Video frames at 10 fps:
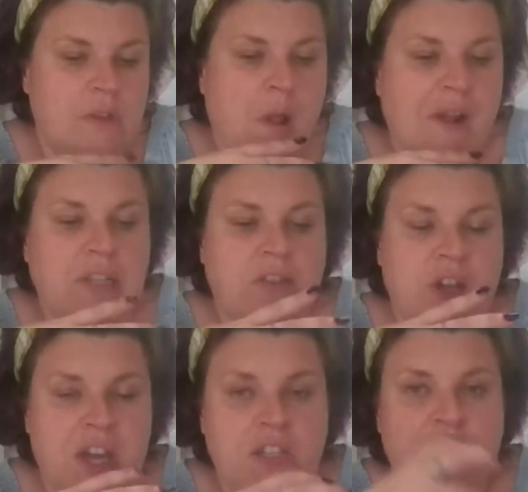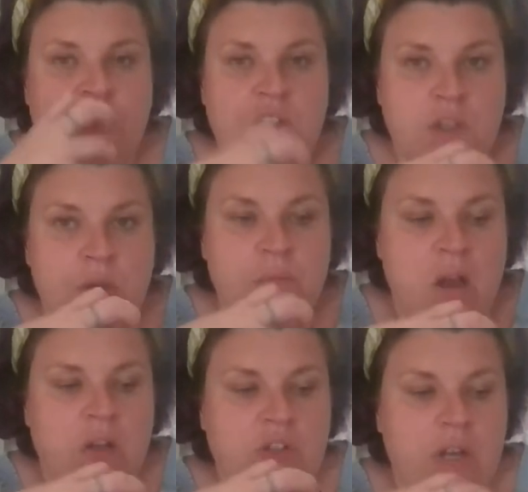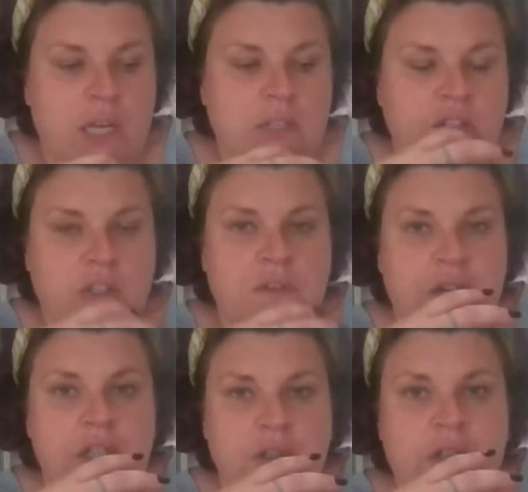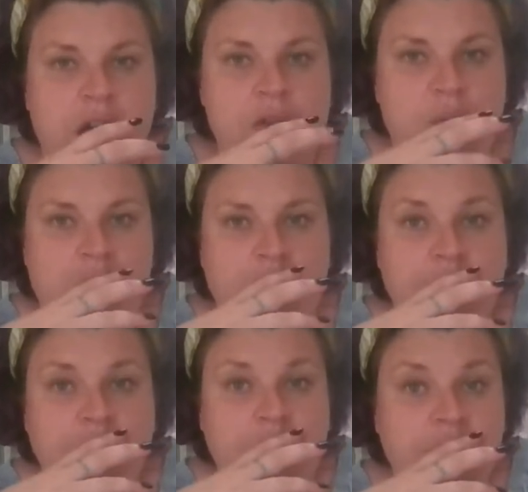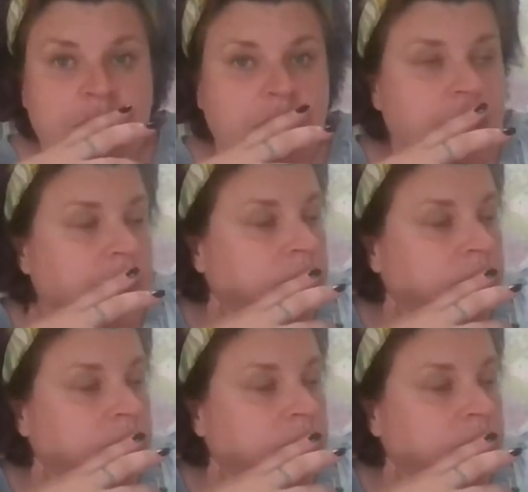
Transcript: it tastes so much like the stuff I used to have when I lived in Greece.